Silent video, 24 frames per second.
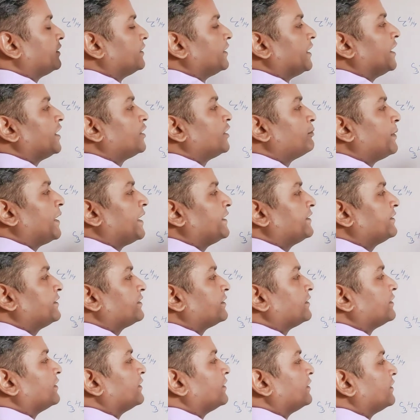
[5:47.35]
It means
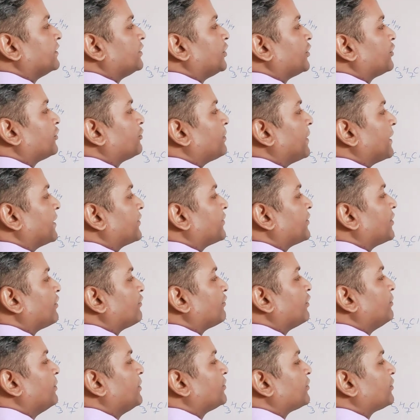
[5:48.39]
your spectra will
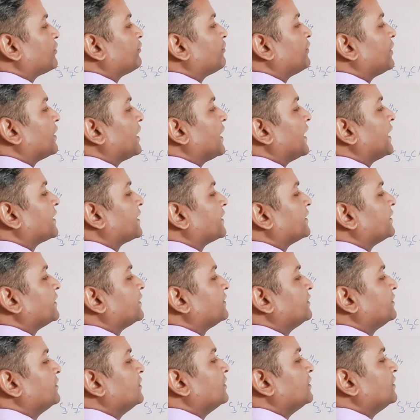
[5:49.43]
be somewhere like
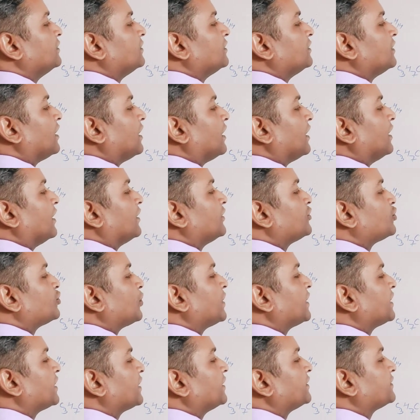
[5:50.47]

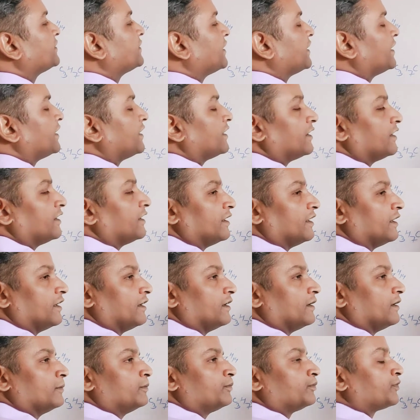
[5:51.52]
showing us a
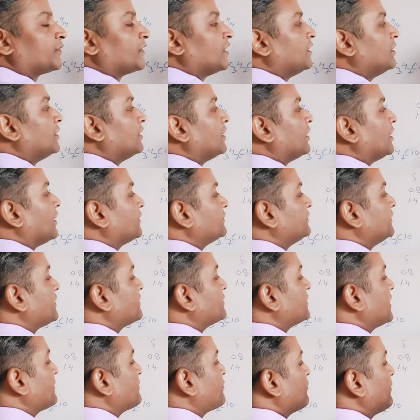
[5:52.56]
this
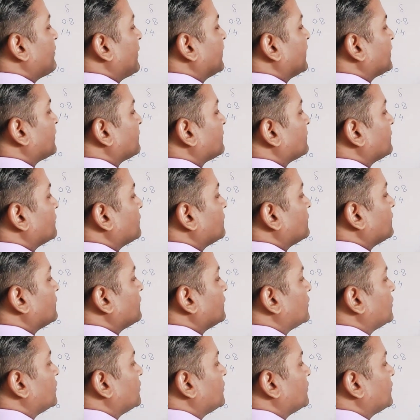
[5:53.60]
type of pattern:
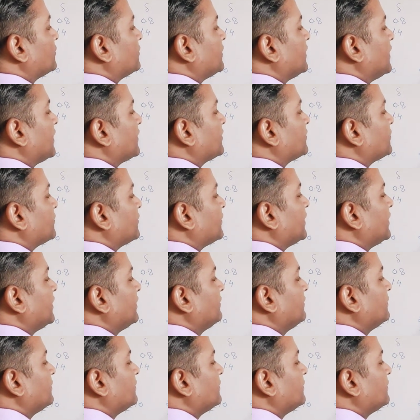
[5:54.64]
CS3,